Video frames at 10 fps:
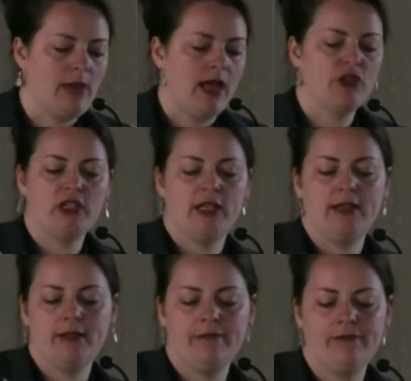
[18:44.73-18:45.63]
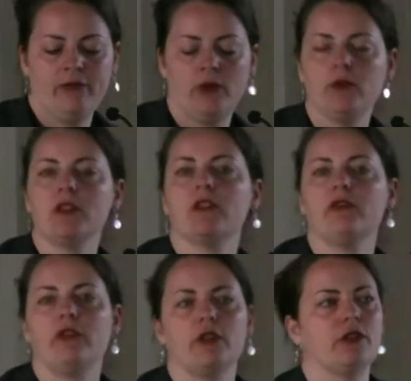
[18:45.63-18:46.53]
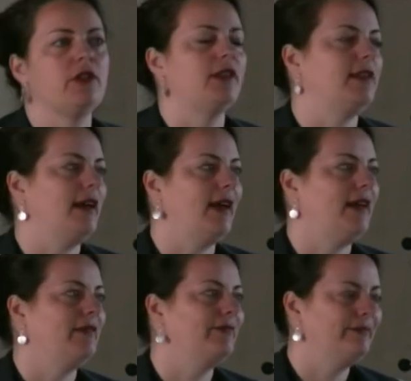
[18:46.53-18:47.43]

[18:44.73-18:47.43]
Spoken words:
Magia was the first to die.